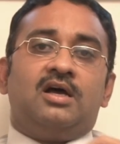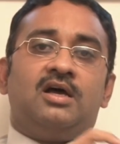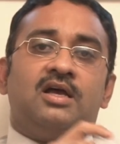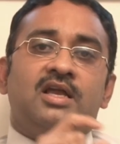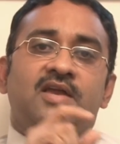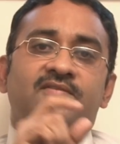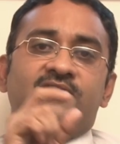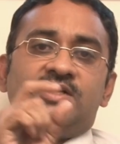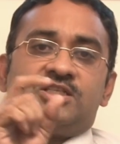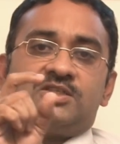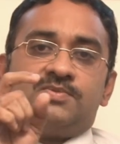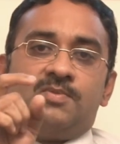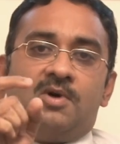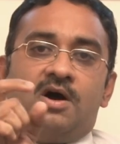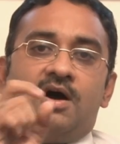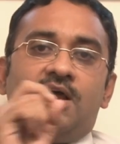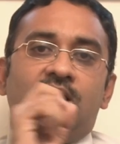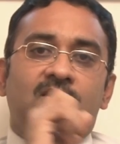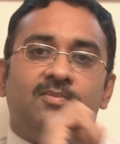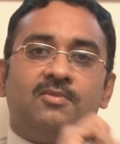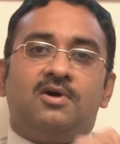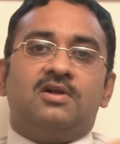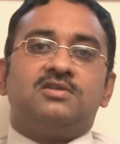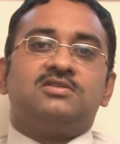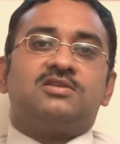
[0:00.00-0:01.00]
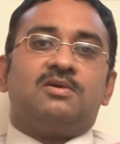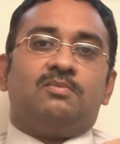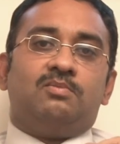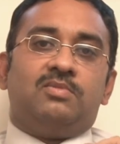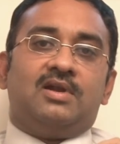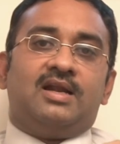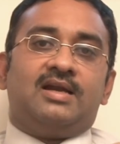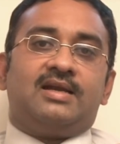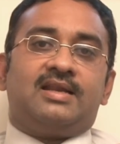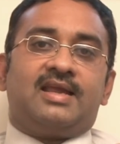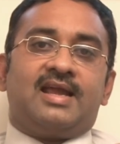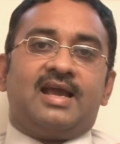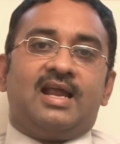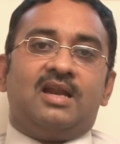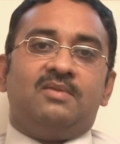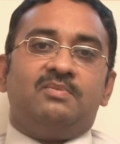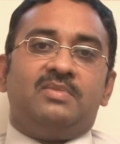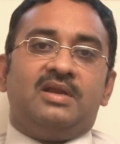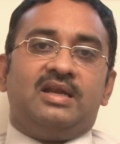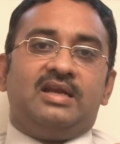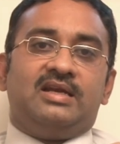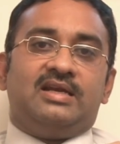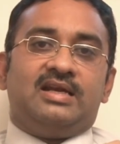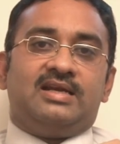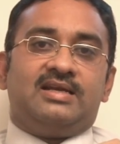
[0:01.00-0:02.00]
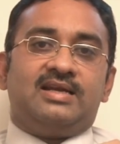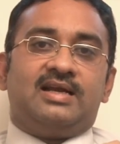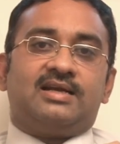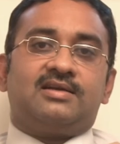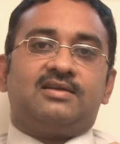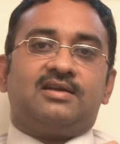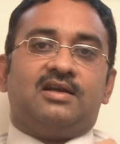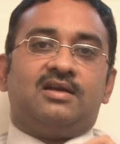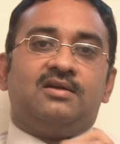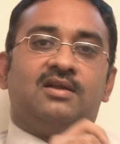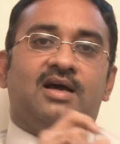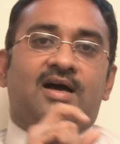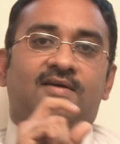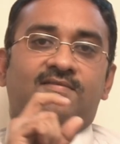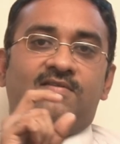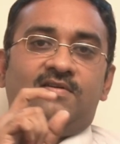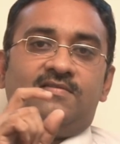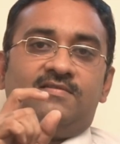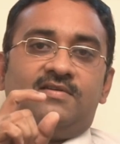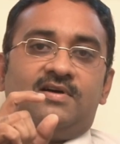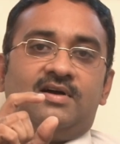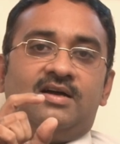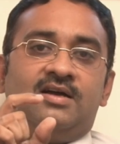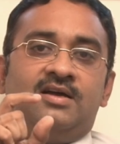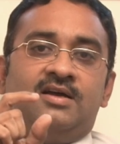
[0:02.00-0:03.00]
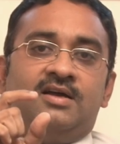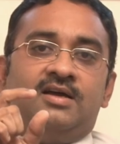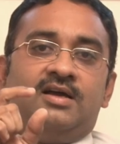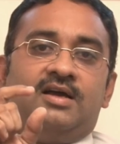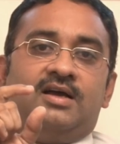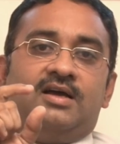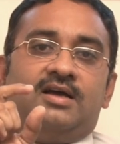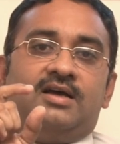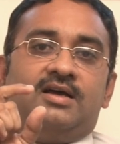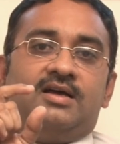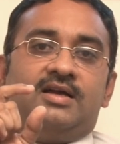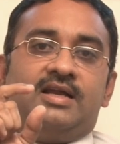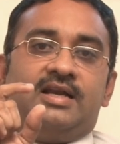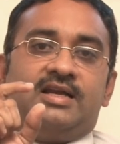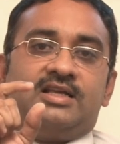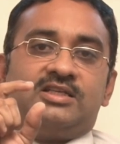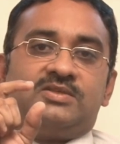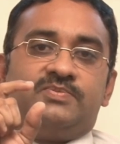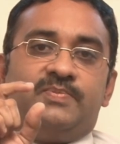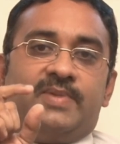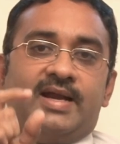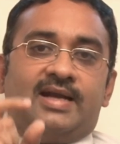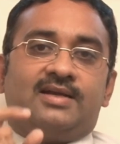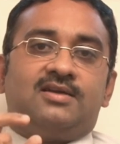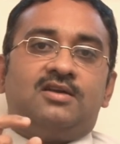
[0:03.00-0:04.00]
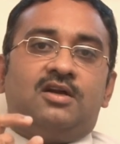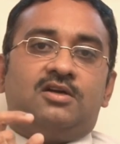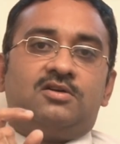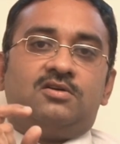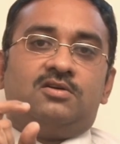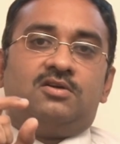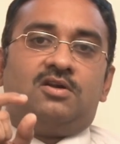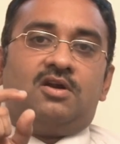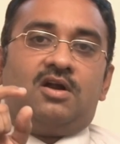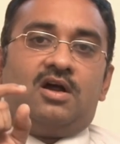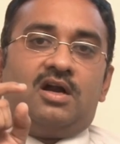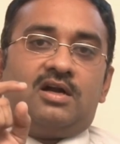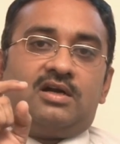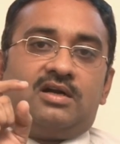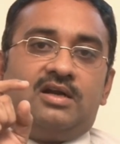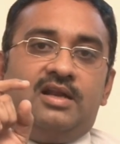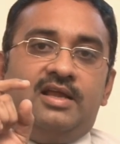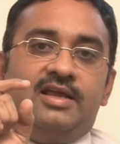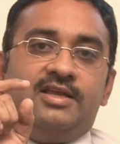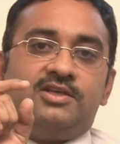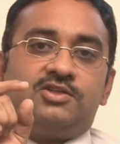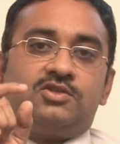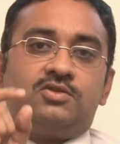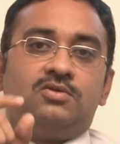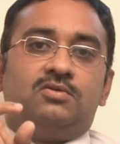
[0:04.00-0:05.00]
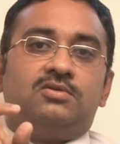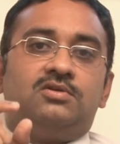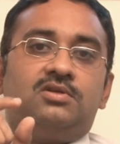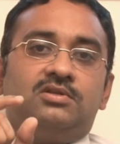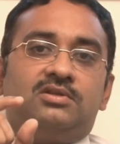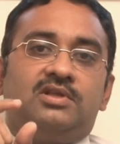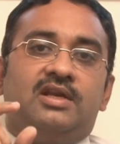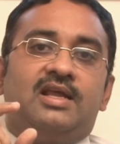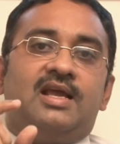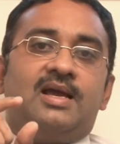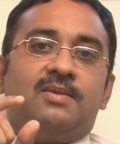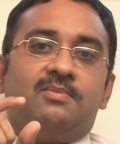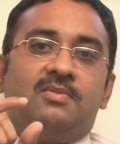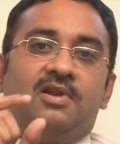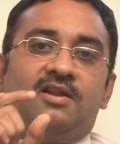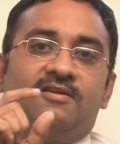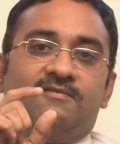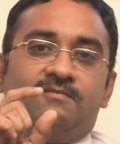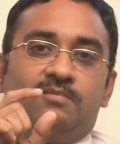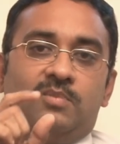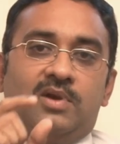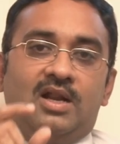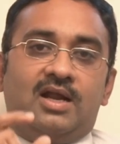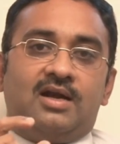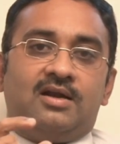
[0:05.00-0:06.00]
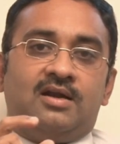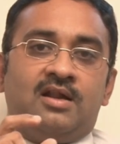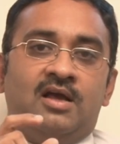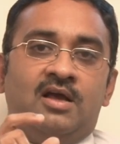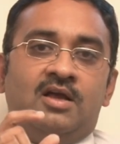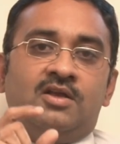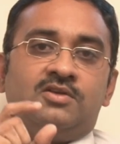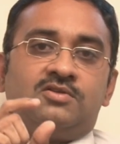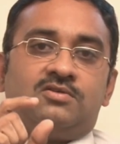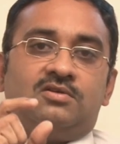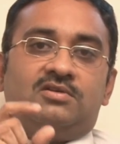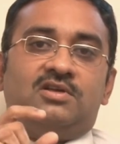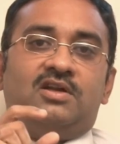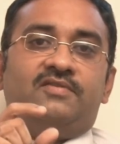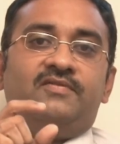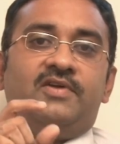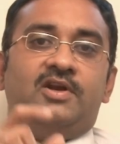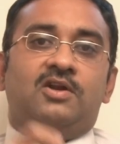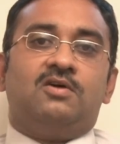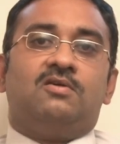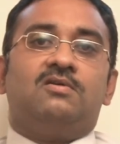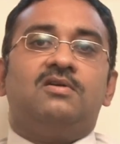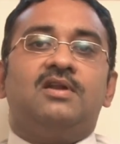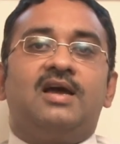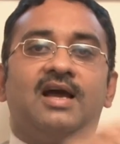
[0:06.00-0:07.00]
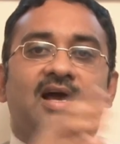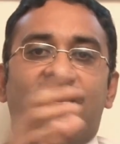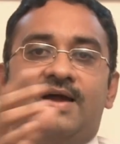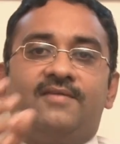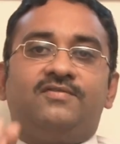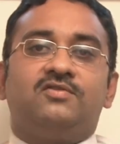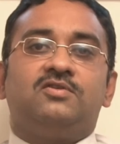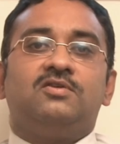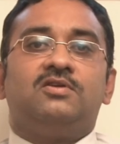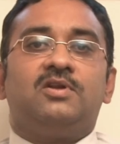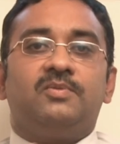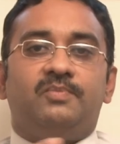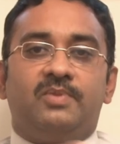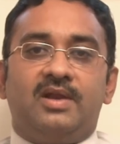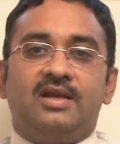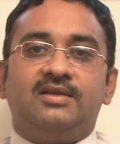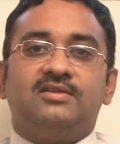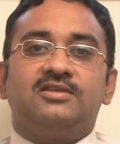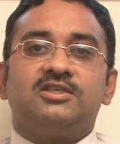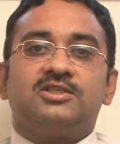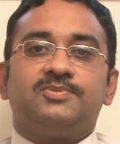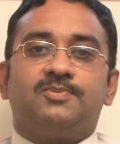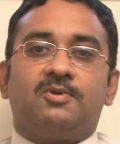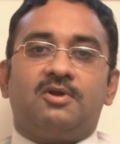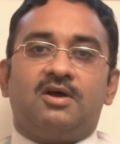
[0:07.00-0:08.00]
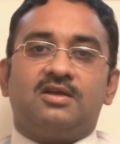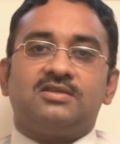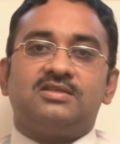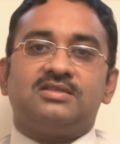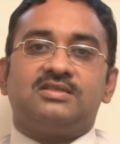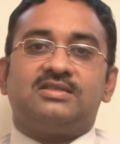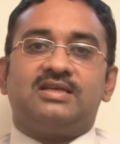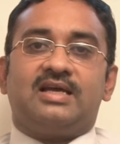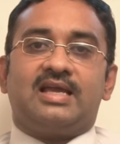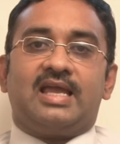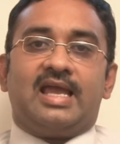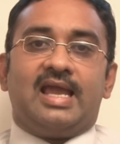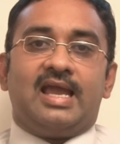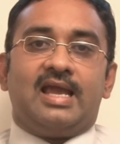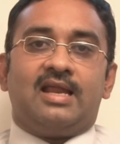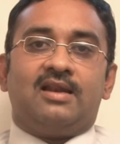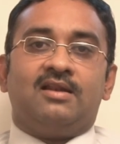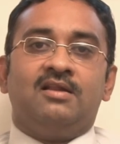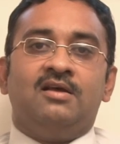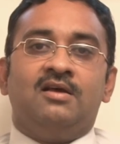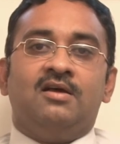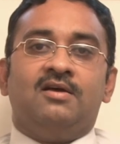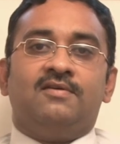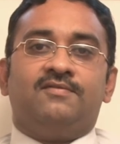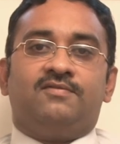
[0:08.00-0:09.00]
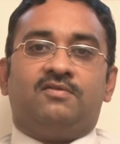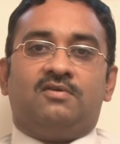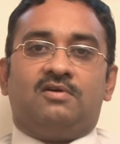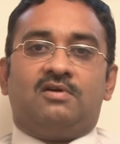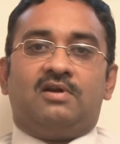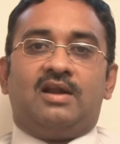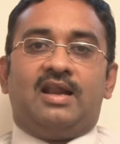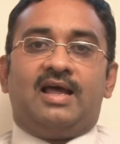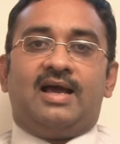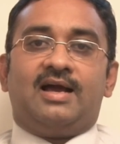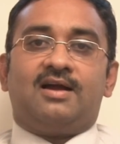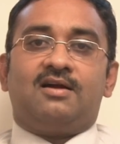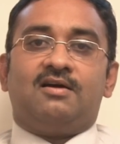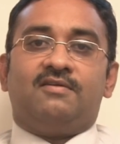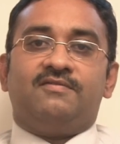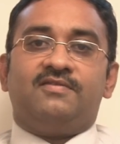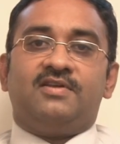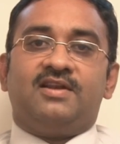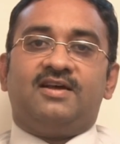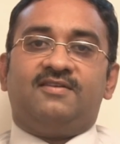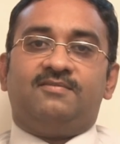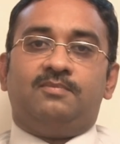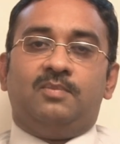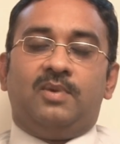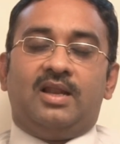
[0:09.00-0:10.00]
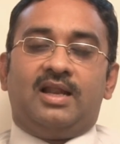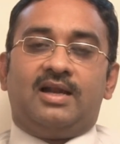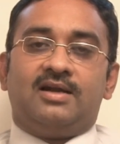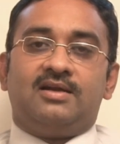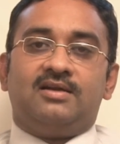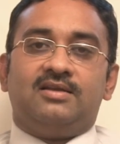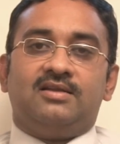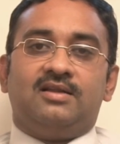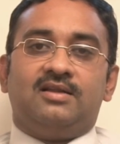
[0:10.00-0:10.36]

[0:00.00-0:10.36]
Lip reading: Even small amounts of blood can be detected. However, it is better to draw at least 2 to 3 ml of blood so that we do not have to repeat this process again for lack of enough blood